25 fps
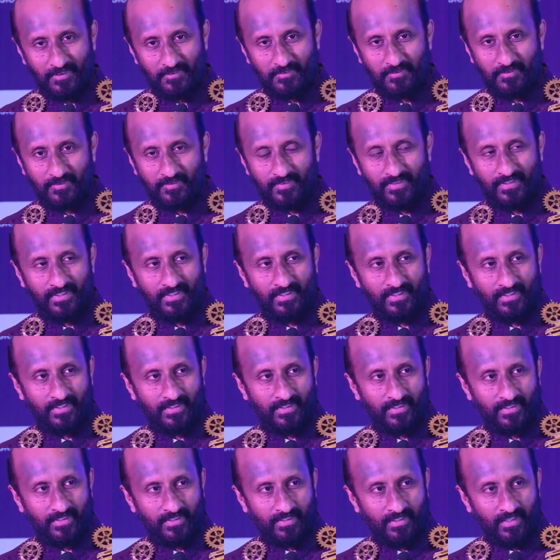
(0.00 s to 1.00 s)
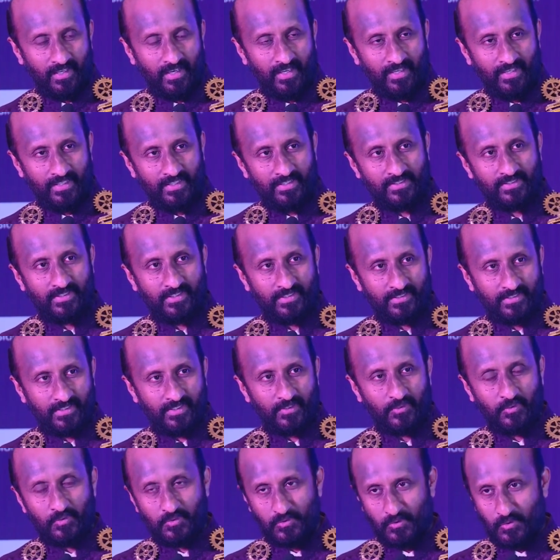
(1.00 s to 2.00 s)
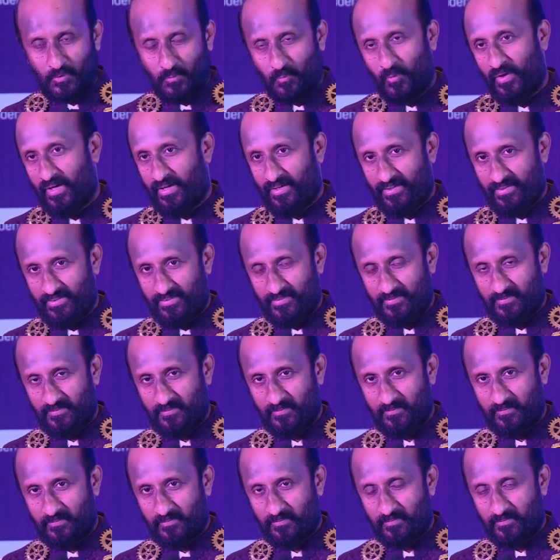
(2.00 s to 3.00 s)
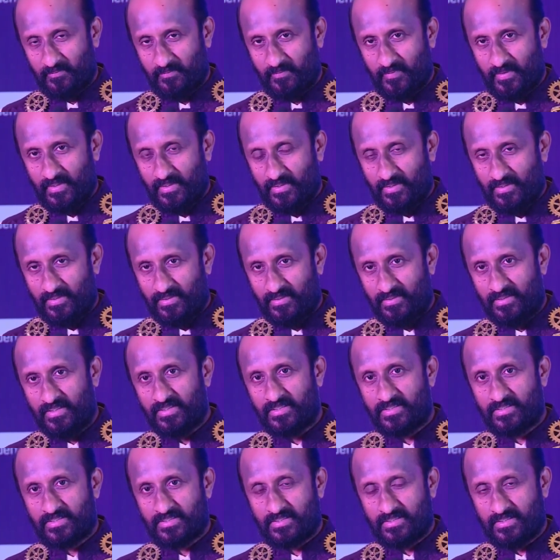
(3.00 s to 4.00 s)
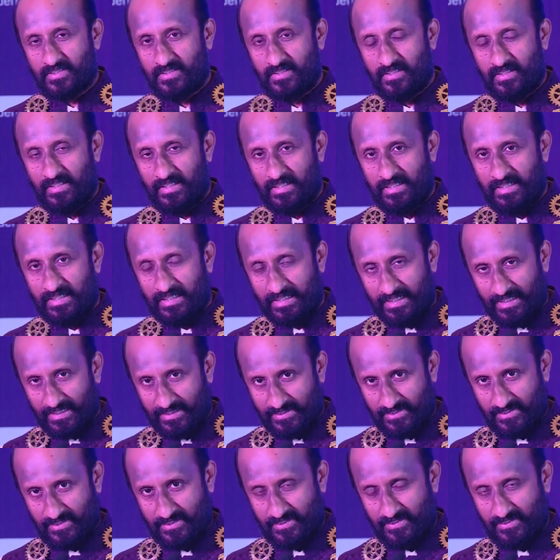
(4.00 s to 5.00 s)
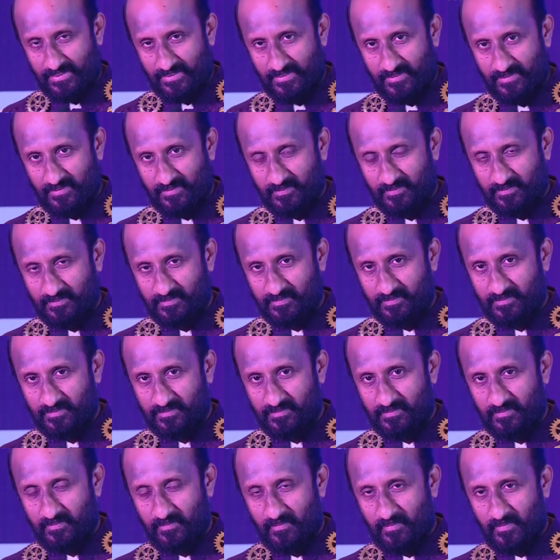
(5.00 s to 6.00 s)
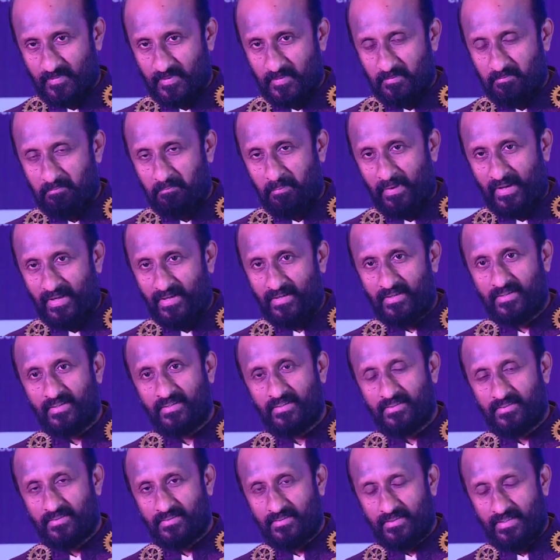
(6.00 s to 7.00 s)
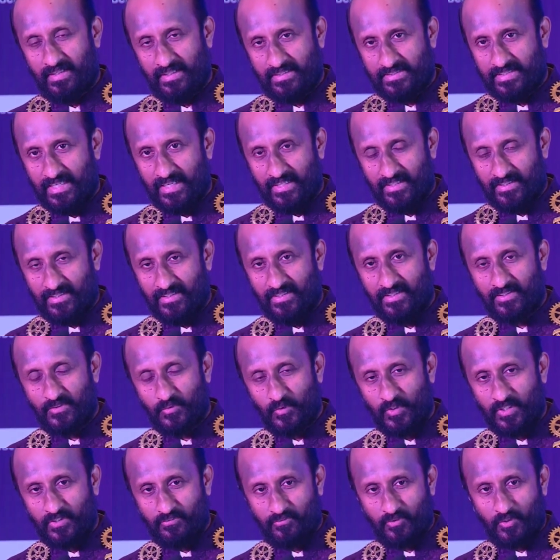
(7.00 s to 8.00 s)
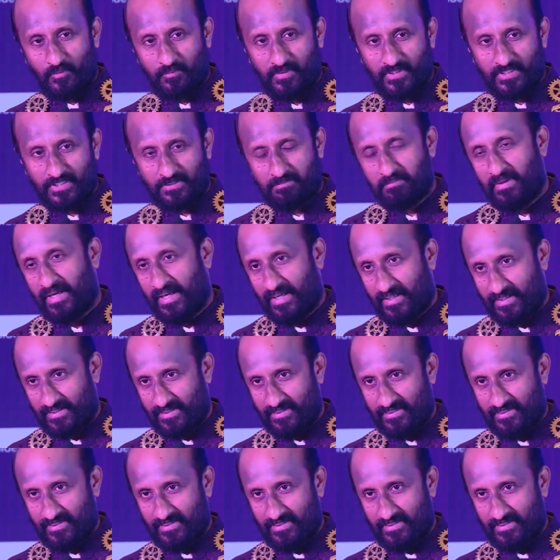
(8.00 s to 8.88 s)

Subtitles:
of RI District 3201, this lyrics penned exactly 24 months back